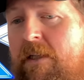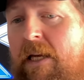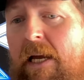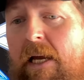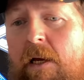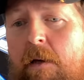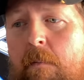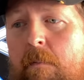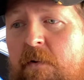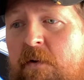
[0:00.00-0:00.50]

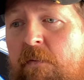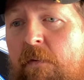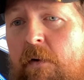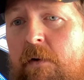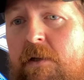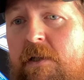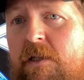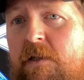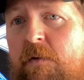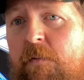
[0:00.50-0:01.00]
tabs
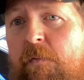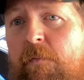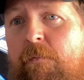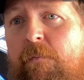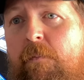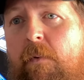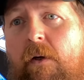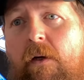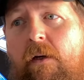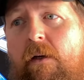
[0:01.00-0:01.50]
versus
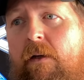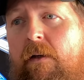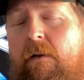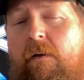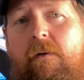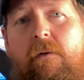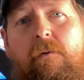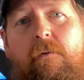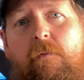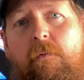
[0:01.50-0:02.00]

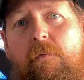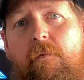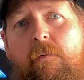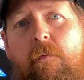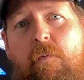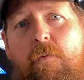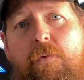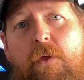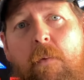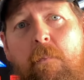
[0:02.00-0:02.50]
uh,
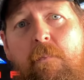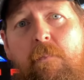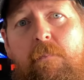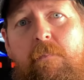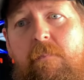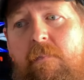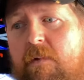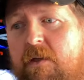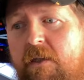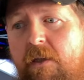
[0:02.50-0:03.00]
thumb
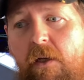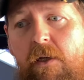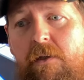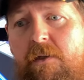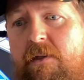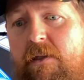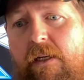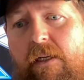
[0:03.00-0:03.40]
studs.